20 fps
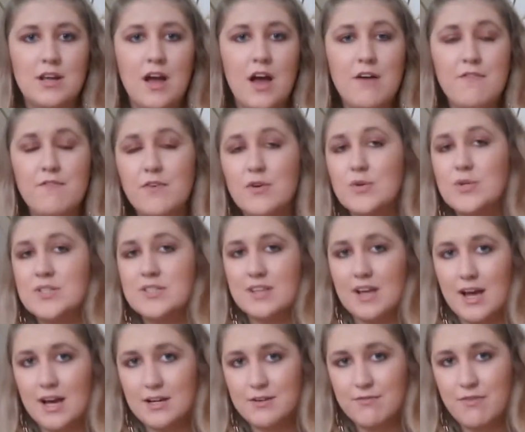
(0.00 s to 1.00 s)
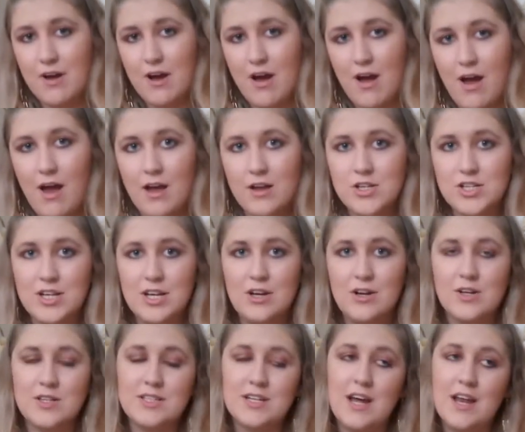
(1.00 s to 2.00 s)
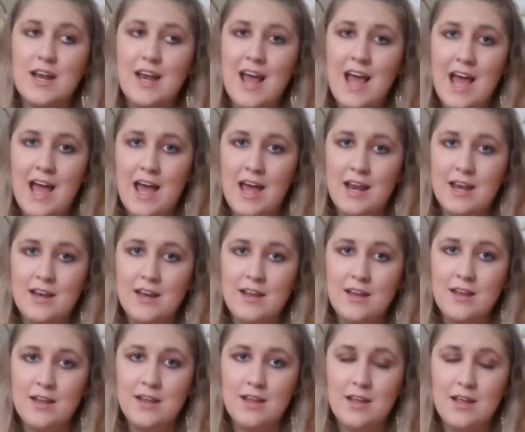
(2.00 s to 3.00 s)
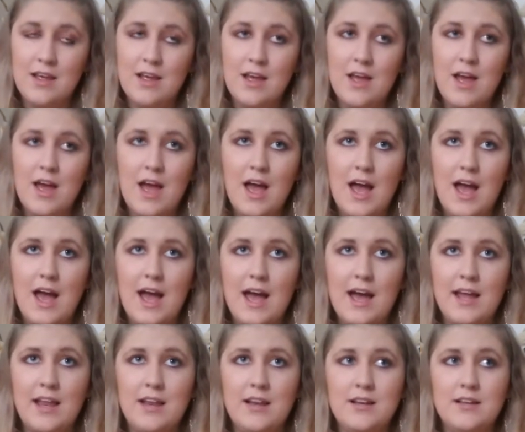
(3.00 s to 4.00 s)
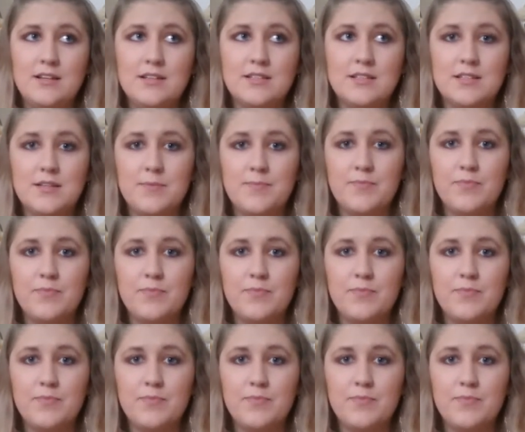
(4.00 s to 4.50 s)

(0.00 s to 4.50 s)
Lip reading: I feel sad for her. She lost her nan, and